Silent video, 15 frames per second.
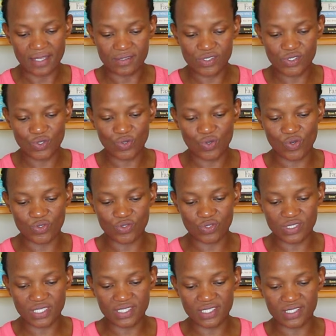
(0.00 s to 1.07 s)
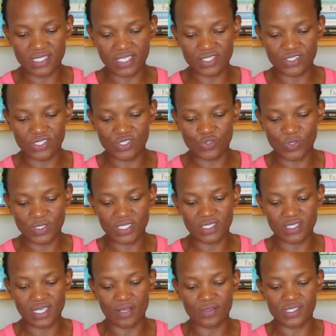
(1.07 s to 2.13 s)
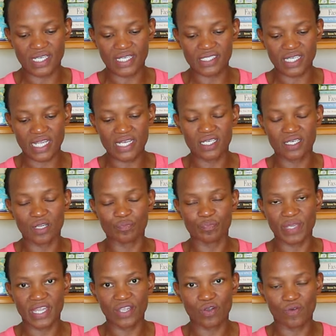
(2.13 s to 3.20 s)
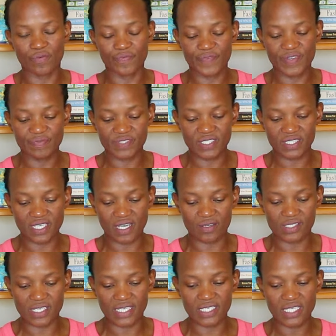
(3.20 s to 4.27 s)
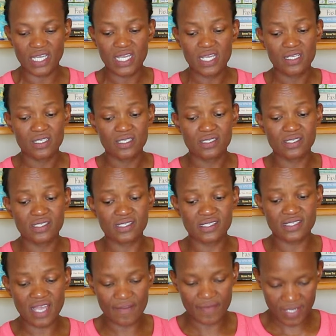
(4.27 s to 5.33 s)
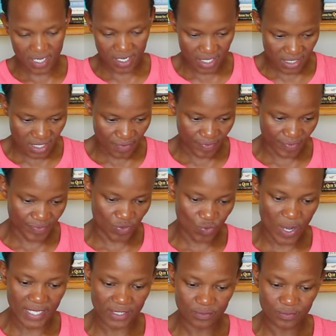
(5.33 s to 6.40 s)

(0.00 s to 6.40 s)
So total deduction 20,000 and in a pay of 50,751.